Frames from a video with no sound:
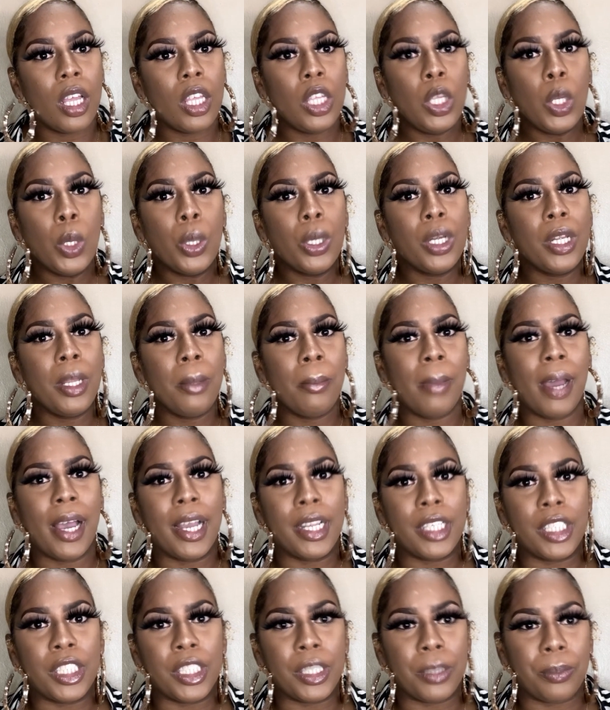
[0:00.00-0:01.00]
you could
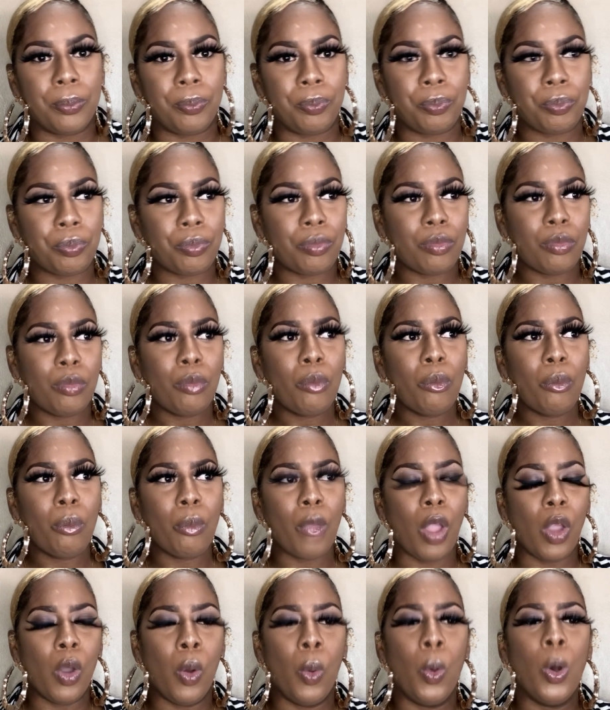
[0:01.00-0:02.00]
imagine
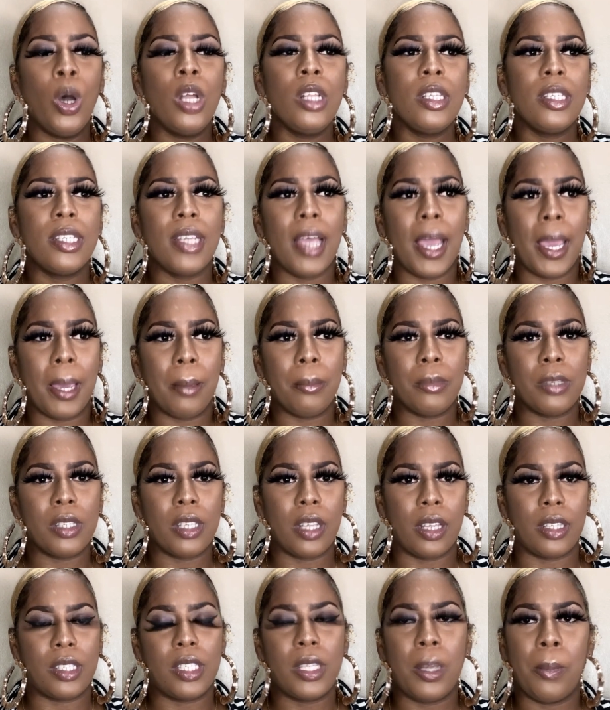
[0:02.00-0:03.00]
one time
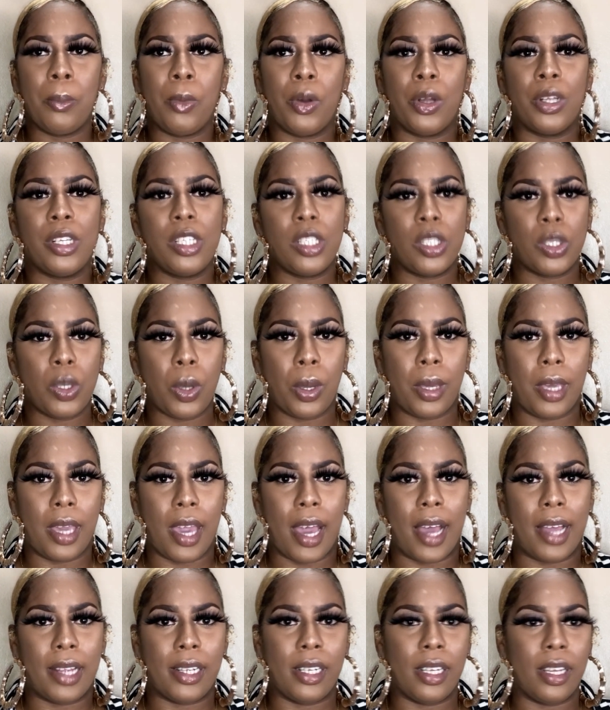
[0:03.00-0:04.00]
somebody saw
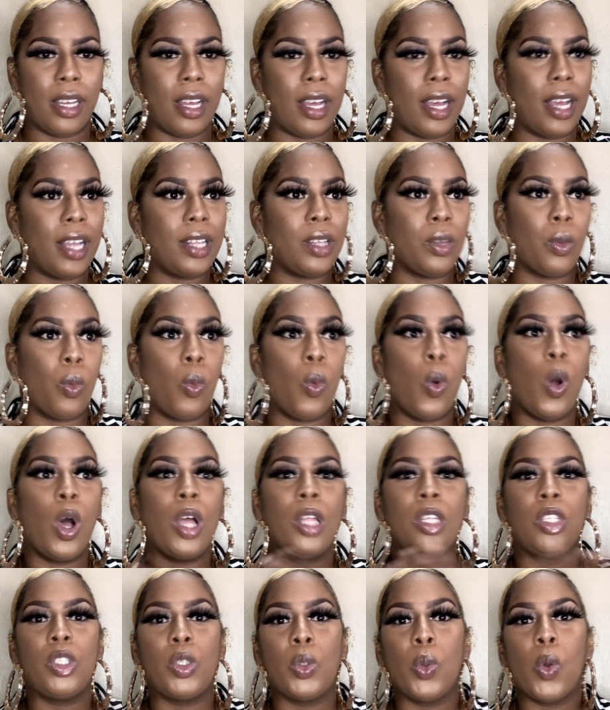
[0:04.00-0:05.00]
Yard and
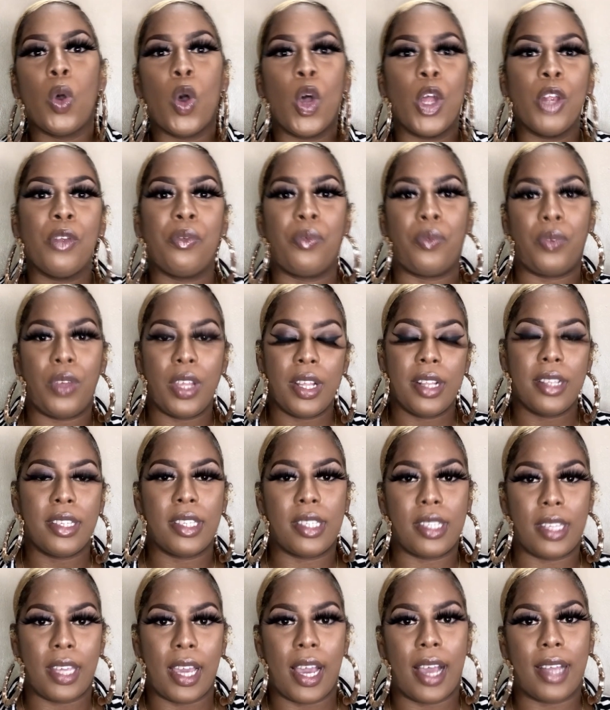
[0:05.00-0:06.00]
want to
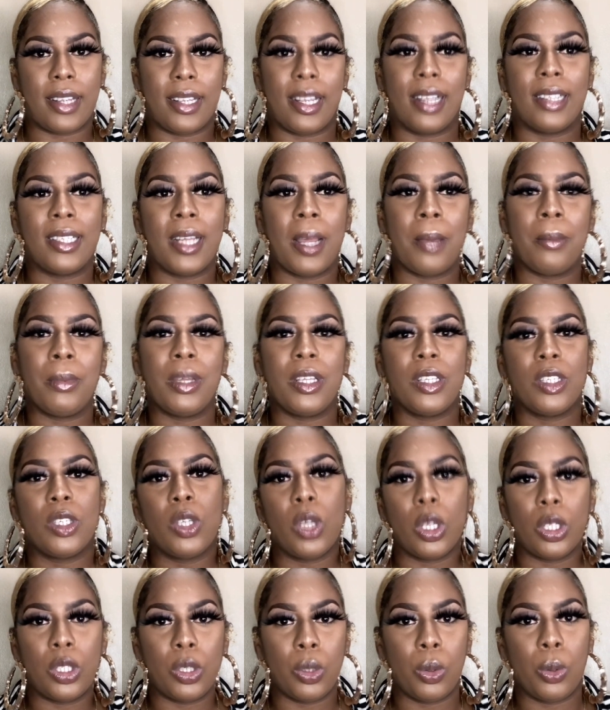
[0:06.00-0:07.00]
convince Yard that I'm
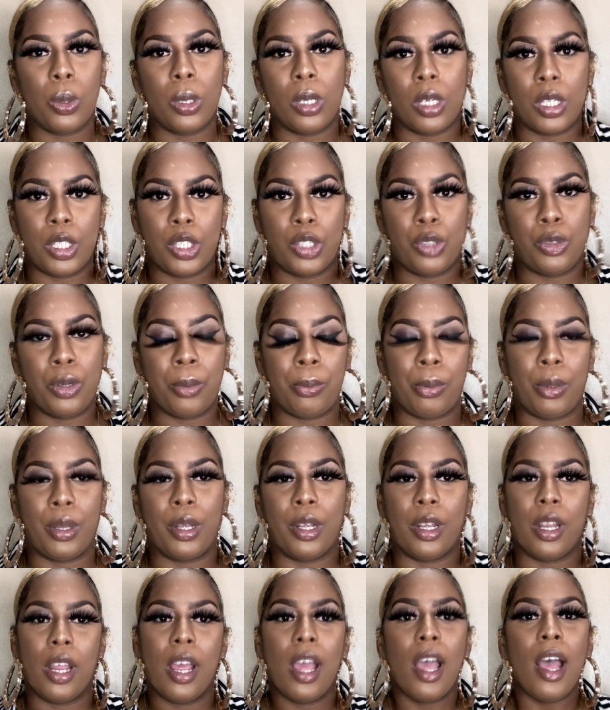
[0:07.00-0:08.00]
into toilet
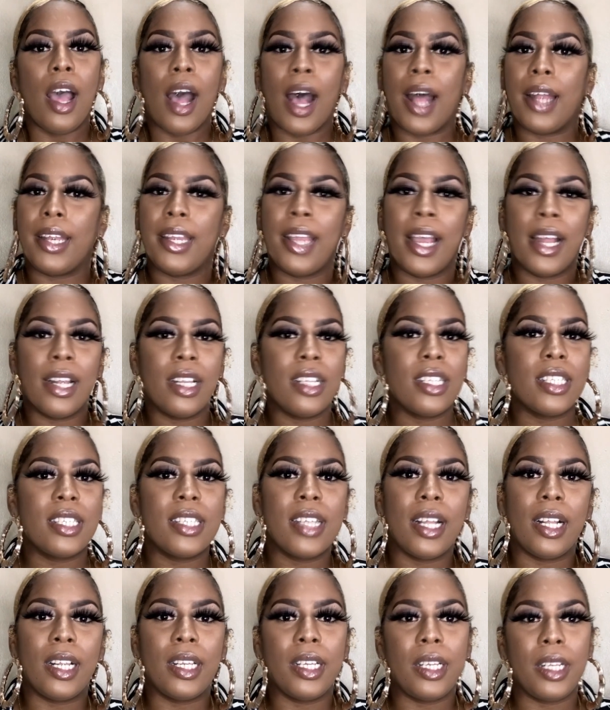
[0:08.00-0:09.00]
stripping. And Yard is
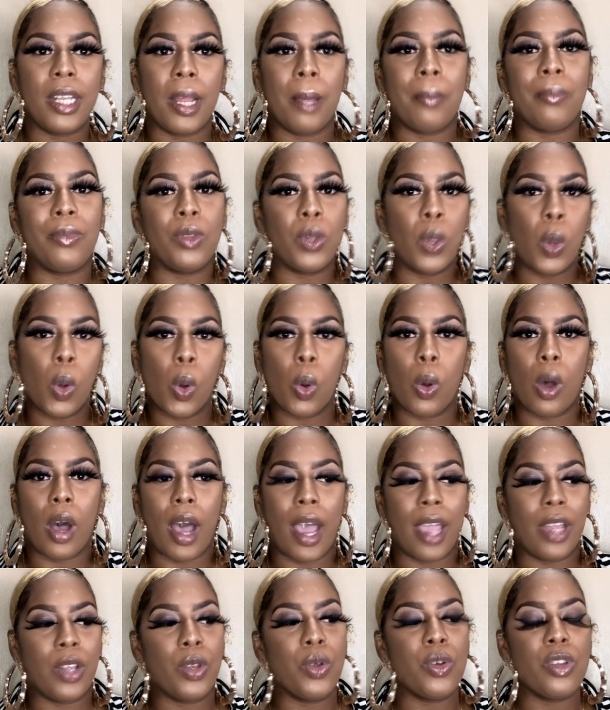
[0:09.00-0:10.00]
telling them, no,
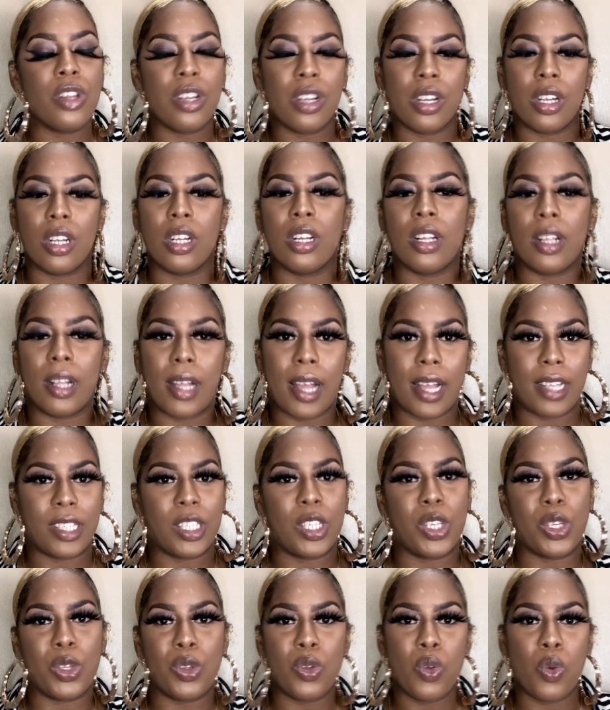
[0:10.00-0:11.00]
I know the girl
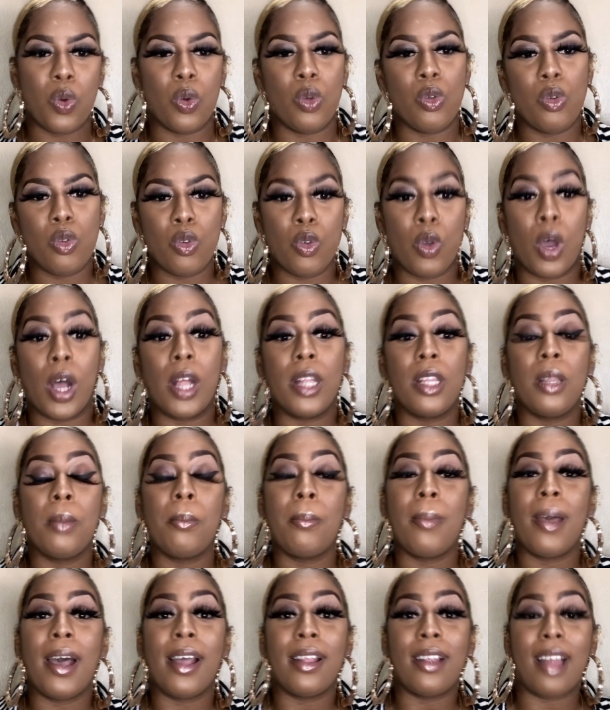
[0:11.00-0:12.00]
that's a no, no, no. And the
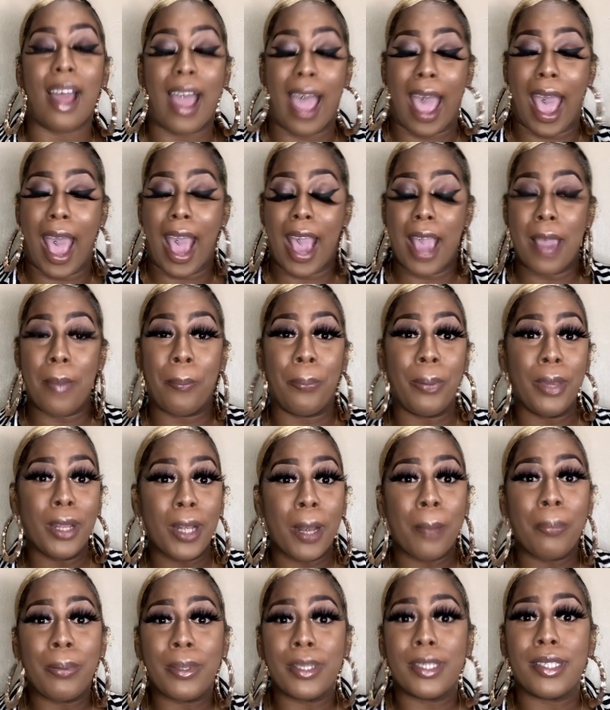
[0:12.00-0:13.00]
man
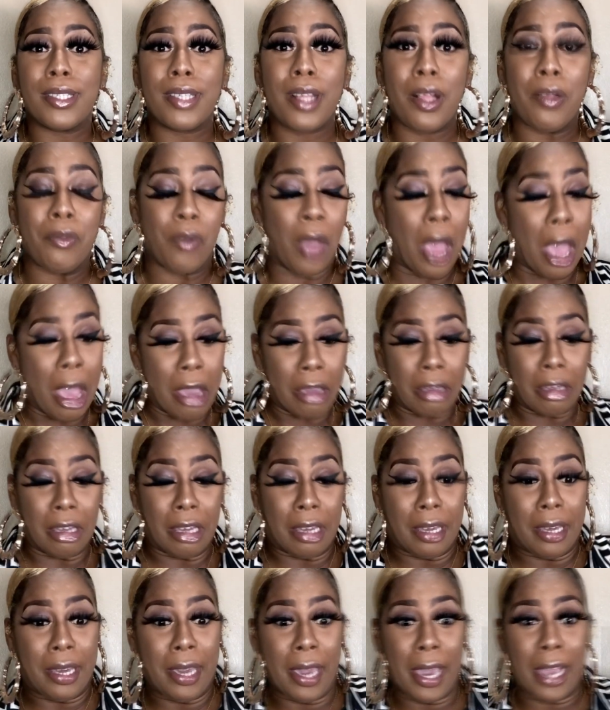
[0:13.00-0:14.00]
hyping up himself,
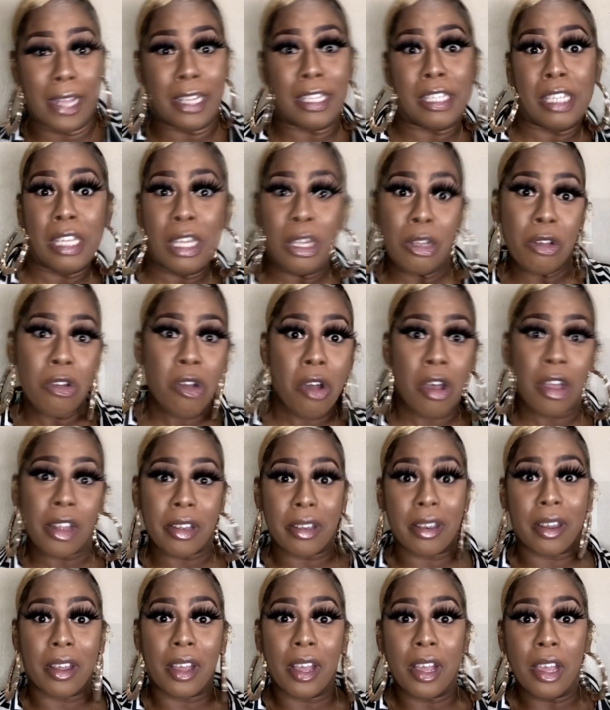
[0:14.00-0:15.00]
getting
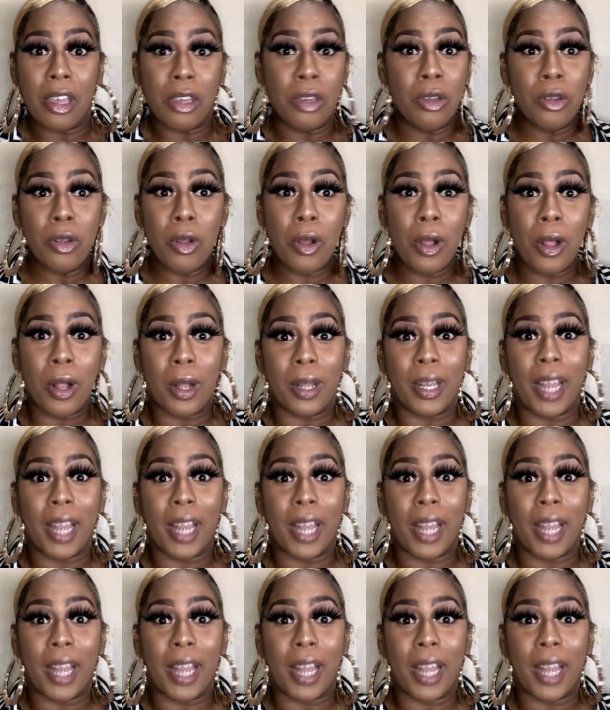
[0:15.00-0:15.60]
on. You know,